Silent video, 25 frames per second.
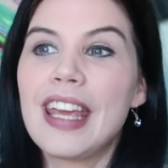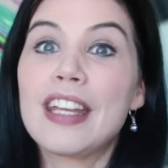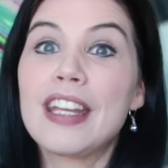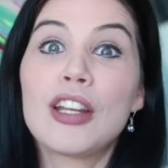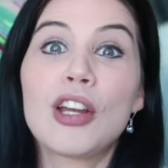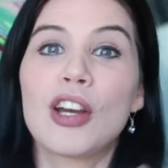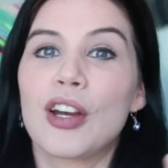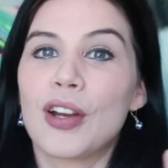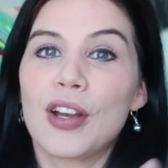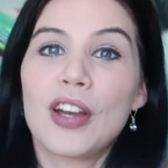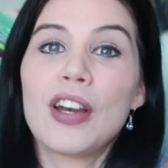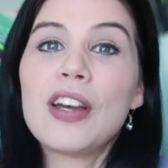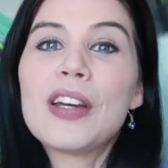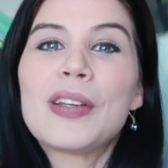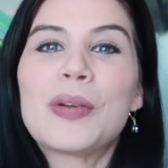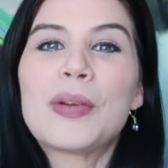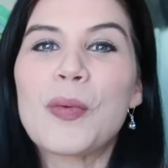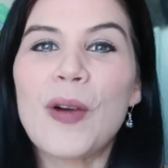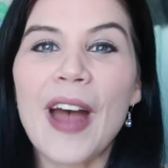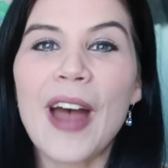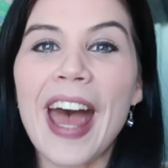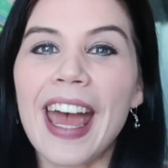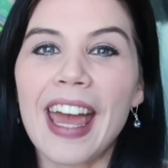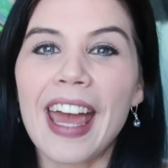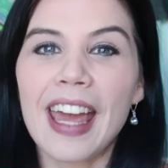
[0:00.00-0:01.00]
in a
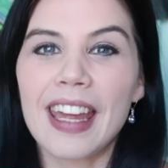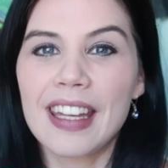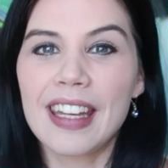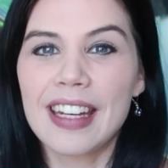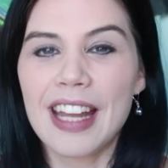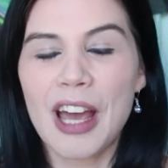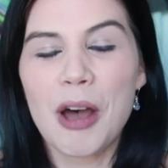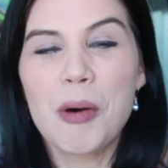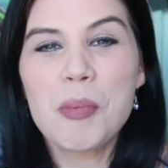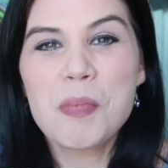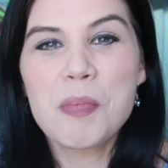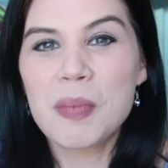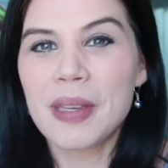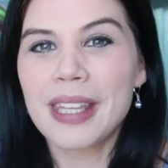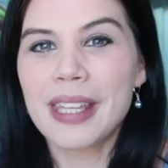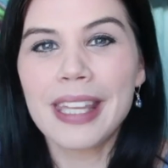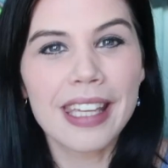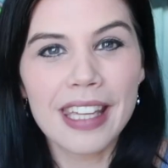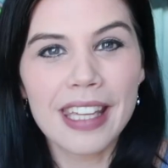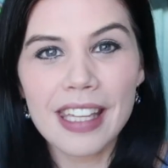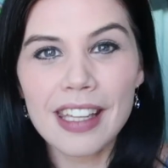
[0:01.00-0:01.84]
good way. It helped me